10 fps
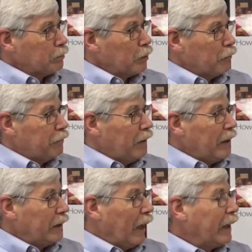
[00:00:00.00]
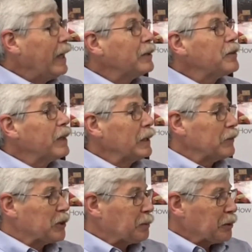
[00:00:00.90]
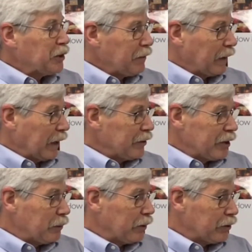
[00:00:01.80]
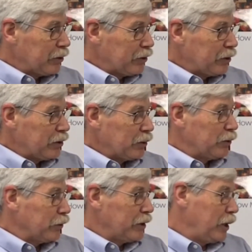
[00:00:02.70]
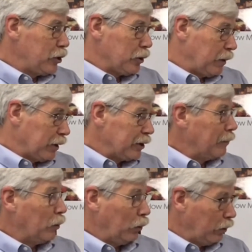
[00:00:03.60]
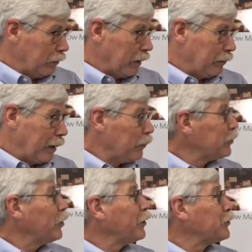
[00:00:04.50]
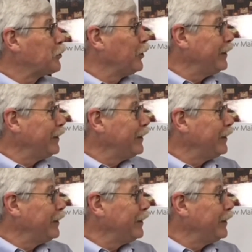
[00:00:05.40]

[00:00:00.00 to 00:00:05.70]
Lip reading: I can't think of a specific incident with a student or a teacher because I'm old and my memory's not as good.